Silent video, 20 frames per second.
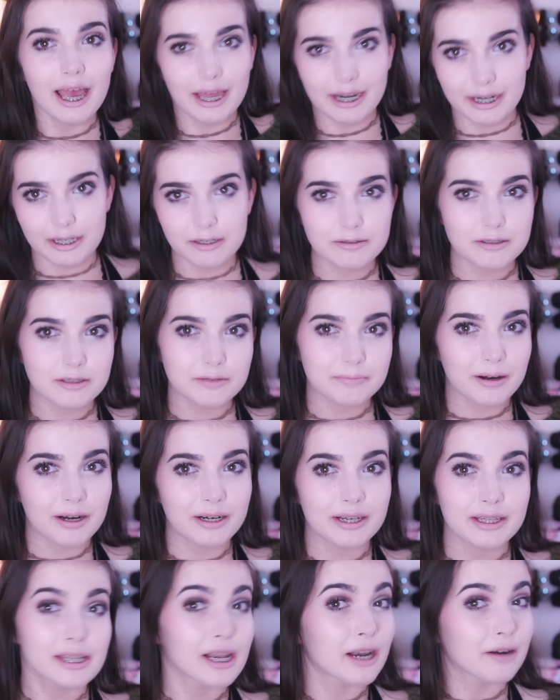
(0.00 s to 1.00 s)
at a YouTube
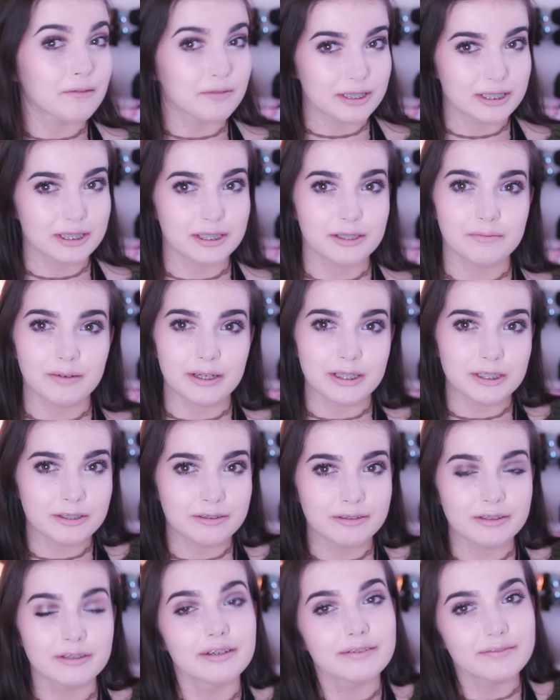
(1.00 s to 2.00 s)
party that I recently went
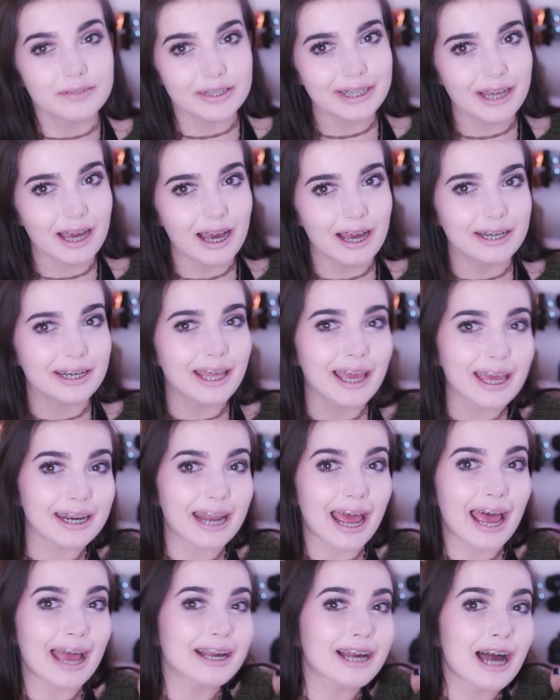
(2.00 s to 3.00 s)
to during VidCon, and
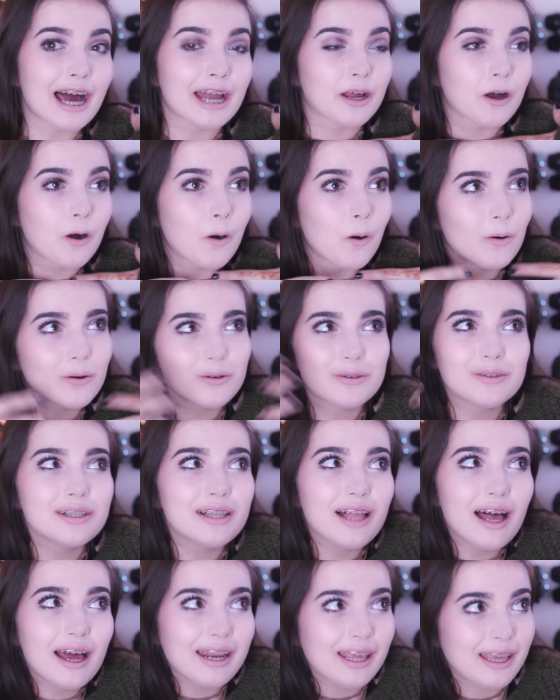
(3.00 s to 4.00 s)
I got a whole
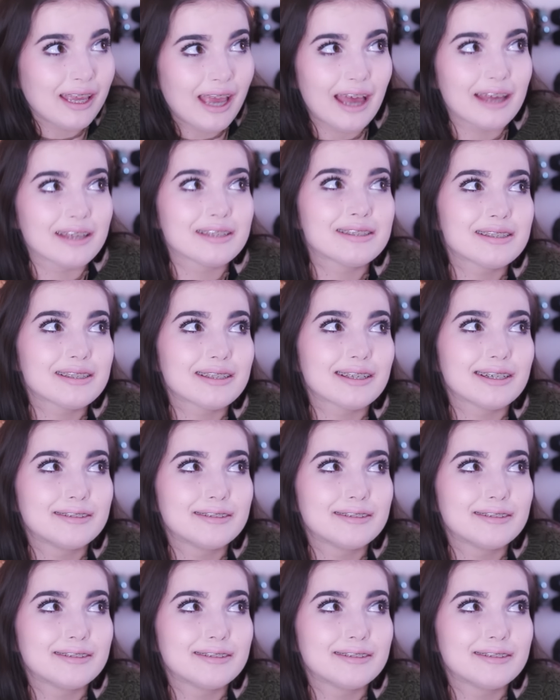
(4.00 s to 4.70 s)
lot of yes.